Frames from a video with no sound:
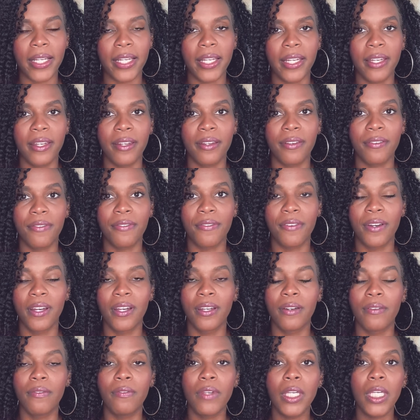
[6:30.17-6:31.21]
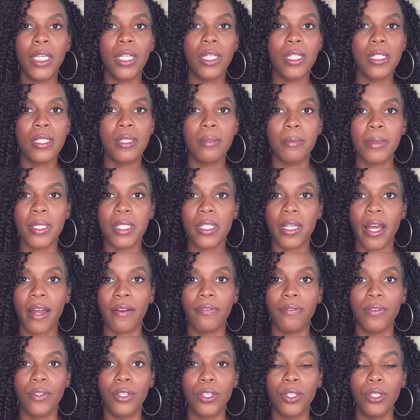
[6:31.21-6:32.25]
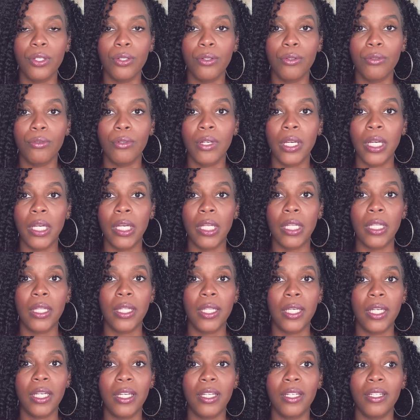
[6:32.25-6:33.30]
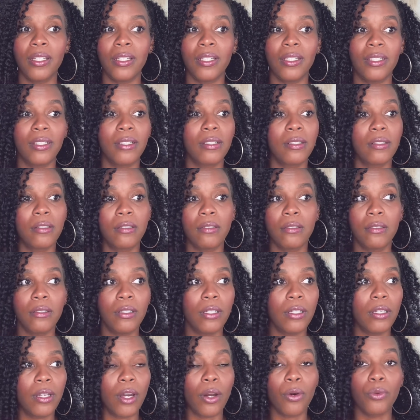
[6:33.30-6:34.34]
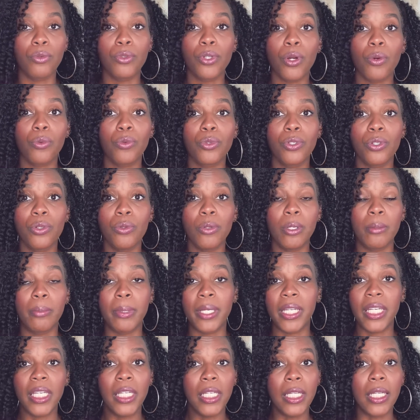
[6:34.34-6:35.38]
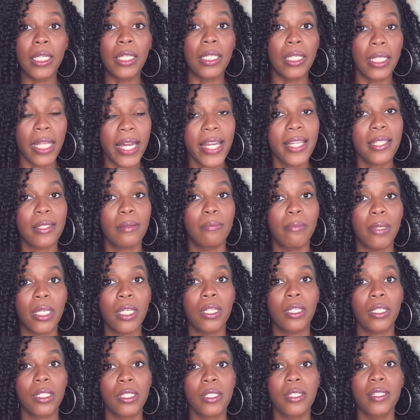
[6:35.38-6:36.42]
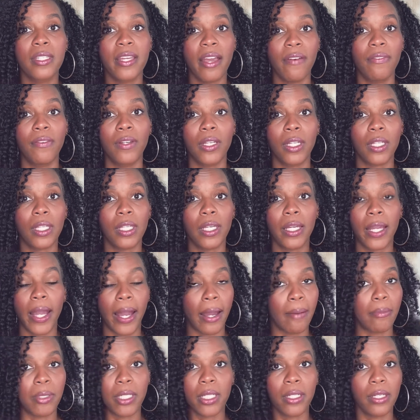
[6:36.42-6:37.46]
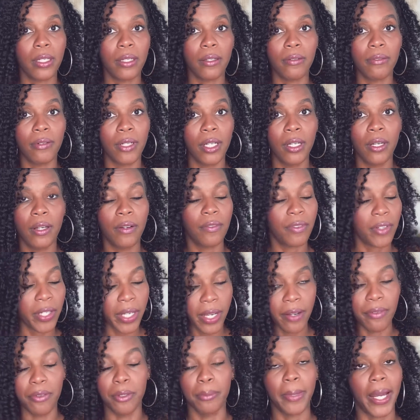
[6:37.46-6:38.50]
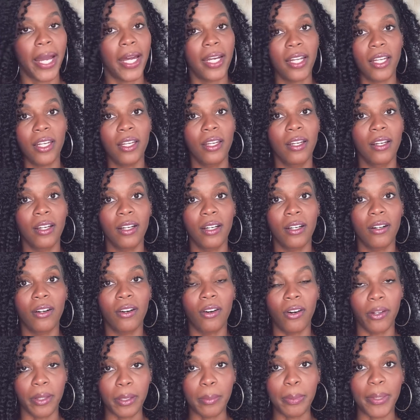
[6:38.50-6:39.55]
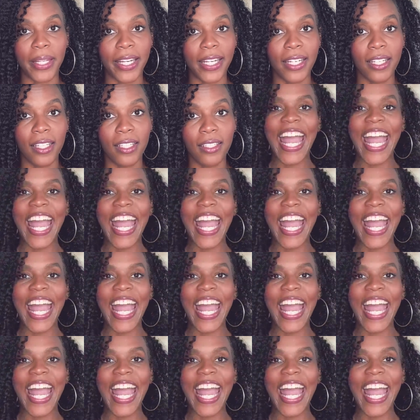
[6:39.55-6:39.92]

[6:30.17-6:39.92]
If veganism is not for you, then, don't do it. But eating less meat is definitely, I believe, for everybody on the planet.